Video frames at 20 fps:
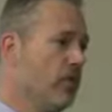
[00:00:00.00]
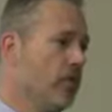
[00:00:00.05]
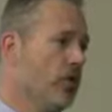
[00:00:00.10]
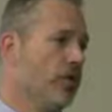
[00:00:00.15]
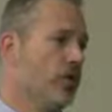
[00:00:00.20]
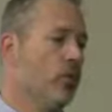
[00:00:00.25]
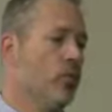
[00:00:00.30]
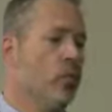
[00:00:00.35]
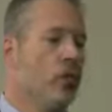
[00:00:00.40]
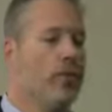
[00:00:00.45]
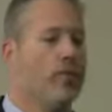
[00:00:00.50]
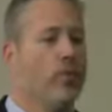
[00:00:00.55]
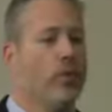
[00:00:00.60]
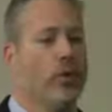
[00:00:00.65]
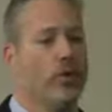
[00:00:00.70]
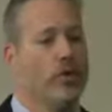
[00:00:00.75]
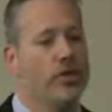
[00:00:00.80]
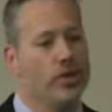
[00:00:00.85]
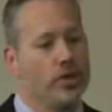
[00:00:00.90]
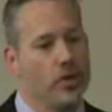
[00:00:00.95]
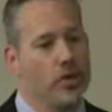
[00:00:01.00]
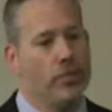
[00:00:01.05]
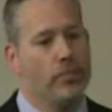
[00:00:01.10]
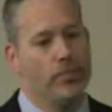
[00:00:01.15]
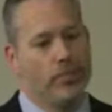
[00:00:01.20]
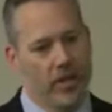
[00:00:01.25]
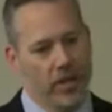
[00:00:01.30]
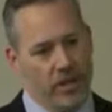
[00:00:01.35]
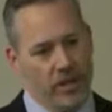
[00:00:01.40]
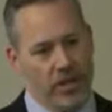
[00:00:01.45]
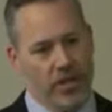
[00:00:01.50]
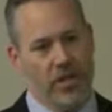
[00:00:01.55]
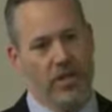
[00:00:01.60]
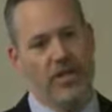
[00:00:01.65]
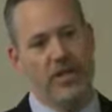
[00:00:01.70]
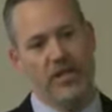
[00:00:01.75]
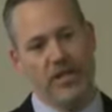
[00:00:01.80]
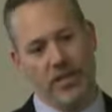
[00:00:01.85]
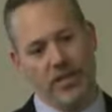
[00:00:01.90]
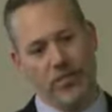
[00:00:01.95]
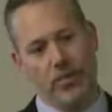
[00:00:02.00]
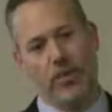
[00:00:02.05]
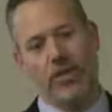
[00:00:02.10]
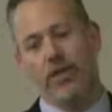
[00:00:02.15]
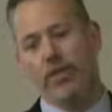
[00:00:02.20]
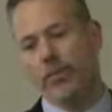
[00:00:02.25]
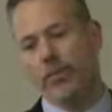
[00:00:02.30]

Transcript: more than 1.2 billion different